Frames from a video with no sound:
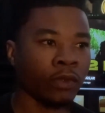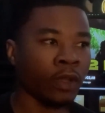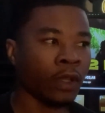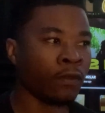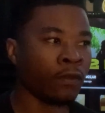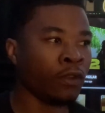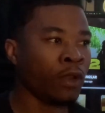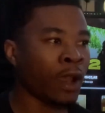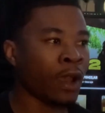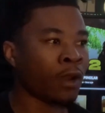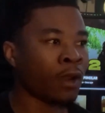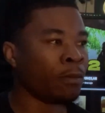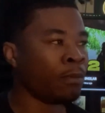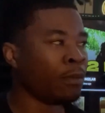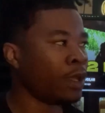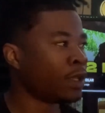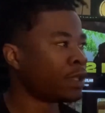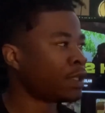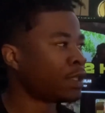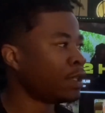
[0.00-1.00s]
You gotta
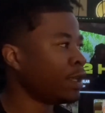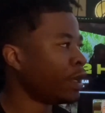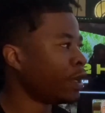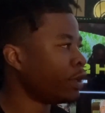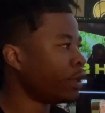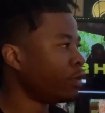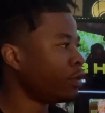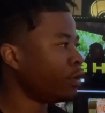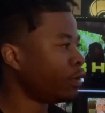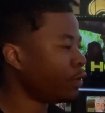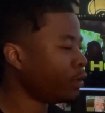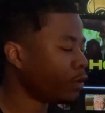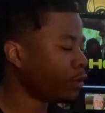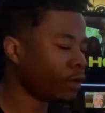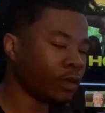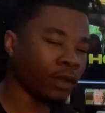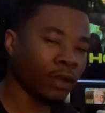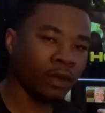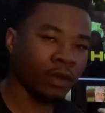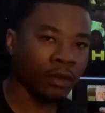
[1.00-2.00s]
messy at you, you
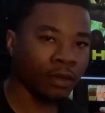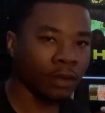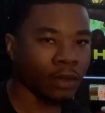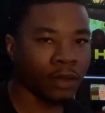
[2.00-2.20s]
know,